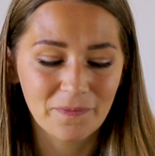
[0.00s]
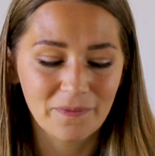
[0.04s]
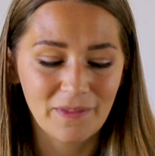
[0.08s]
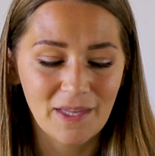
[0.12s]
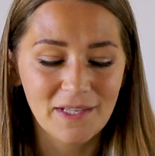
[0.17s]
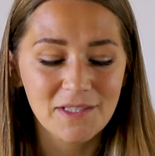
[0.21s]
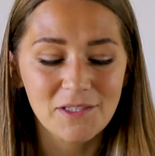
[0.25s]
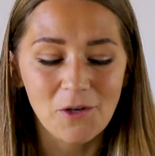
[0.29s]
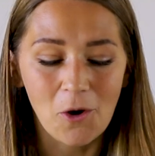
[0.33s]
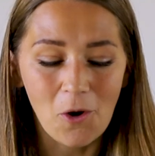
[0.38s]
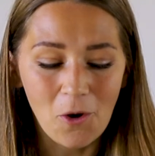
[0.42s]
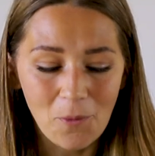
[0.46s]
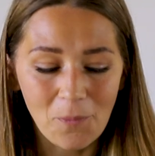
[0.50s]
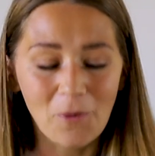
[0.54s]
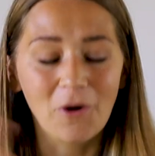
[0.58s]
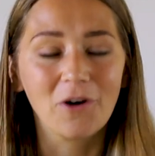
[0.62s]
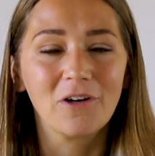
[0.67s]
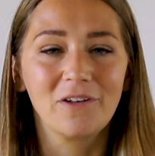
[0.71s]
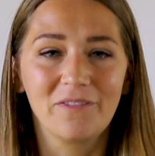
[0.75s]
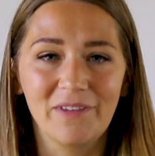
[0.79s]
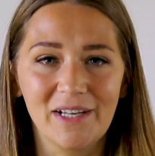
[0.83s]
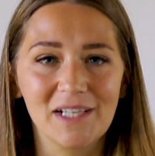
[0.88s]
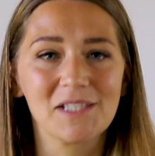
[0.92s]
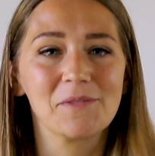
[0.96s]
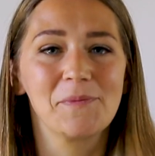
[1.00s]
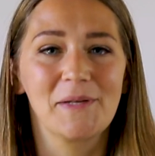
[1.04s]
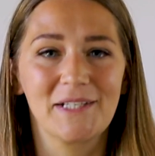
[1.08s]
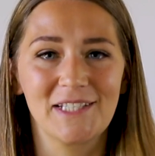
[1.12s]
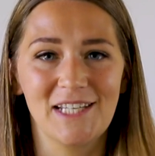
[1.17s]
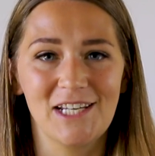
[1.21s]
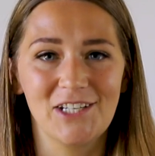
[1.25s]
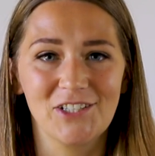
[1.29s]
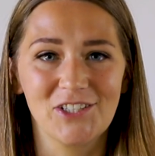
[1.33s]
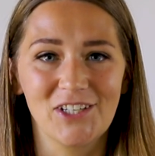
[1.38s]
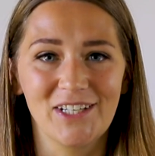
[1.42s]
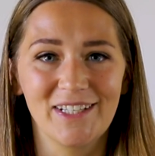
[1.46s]
That's all part of
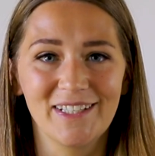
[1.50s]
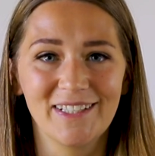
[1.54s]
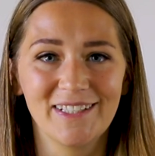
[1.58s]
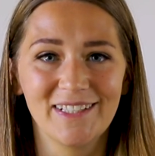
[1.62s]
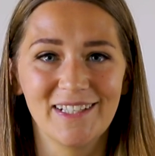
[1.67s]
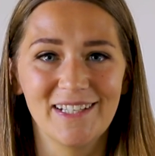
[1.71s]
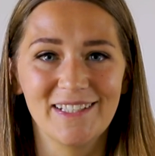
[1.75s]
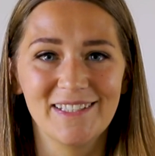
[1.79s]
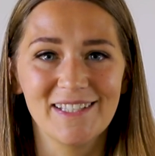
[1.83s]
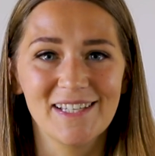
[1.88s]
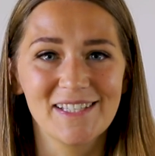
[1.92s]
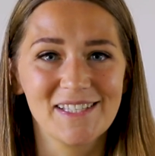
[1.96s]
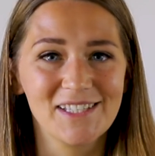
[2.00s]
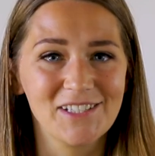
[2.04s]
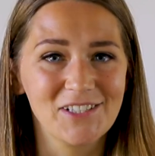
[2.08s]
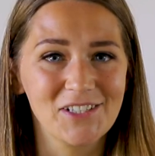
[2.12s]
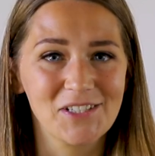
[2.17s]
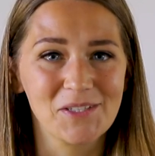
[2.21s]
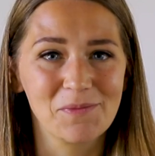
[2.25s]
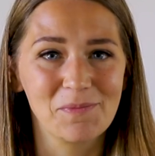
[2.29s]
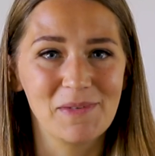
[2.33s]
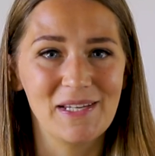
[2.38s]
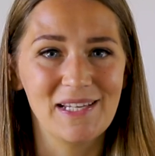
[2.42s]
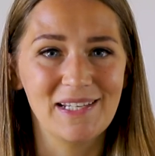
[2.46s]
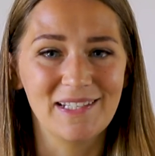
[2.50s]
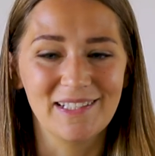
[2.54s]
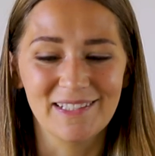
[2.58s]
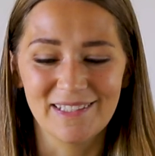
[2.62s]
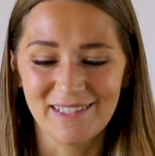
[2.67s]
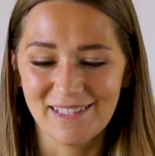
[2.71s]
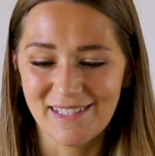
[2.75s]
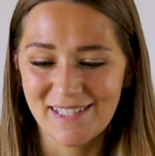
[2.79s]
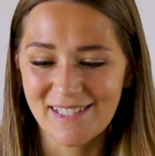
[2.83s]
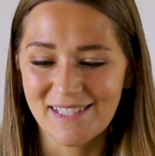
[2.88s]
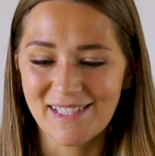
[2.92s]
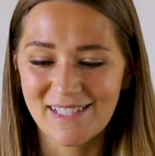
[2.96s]
expectation. It doesn't just
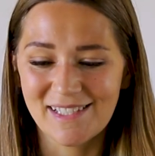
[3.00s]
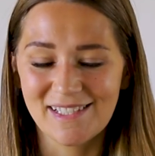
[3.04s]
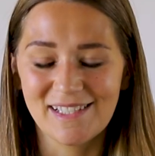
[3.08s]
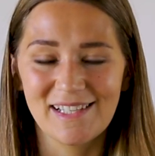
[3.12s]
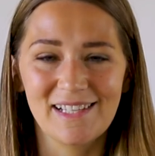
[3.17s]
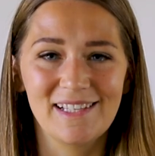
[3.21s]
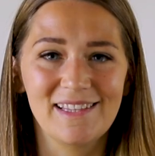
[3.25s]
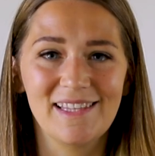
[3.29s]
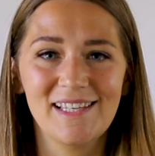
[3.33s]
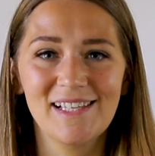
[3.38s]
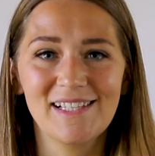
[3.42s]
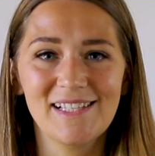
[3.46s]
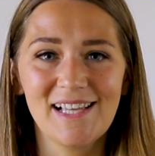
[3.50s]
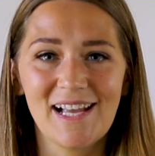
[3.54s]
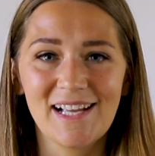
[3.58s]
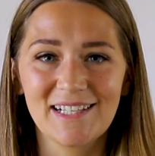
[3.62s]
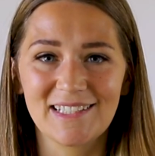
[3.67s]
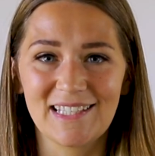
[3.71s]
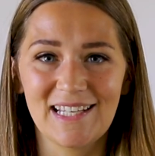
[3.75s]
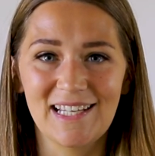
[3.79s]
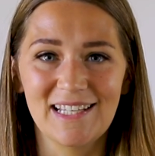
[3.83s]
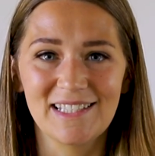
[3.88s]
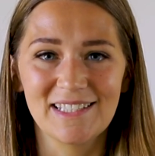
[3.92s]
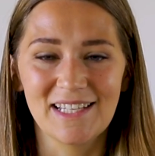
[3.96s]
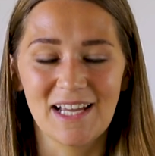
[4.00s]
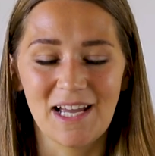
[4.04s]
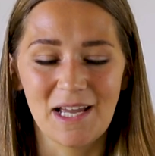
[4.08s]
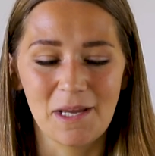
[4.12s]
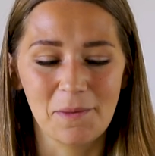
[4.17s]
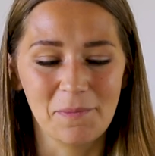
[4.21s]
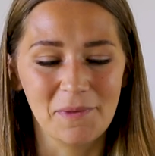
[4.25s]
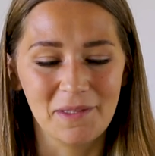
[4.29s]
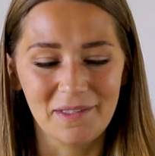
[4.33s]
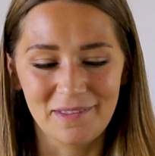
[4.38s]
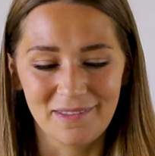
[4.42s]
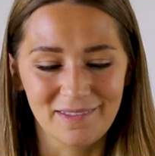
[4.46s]
mean this is the exact day and
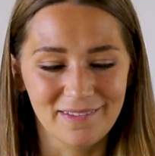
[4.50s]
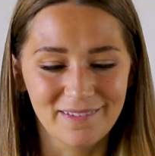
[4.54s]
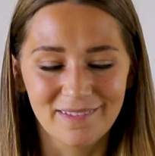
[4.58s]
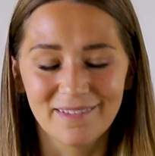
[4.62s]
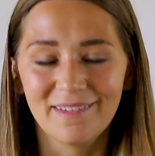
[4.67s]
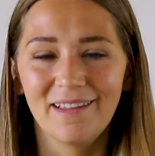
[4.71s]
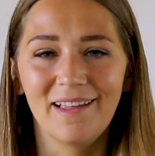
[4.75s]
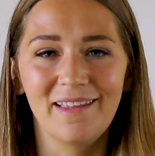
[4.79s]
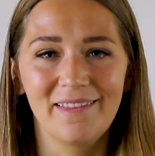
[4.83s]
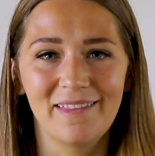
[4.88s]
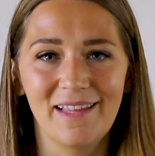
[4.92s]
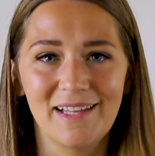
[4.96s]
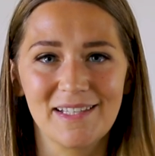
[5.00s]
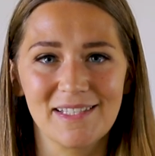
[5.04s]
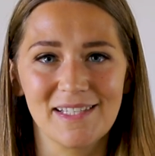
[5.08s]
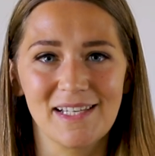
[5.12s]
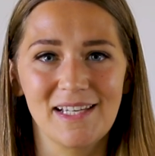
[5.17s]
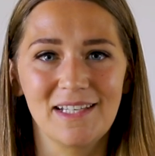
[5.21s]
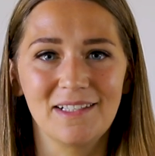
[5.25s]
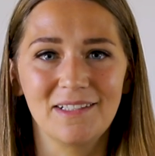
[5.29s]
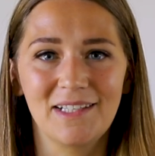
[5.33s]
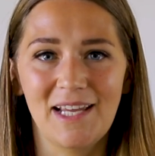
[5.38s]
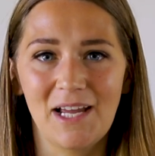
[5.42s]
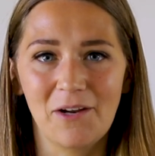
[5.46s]
time and that's it.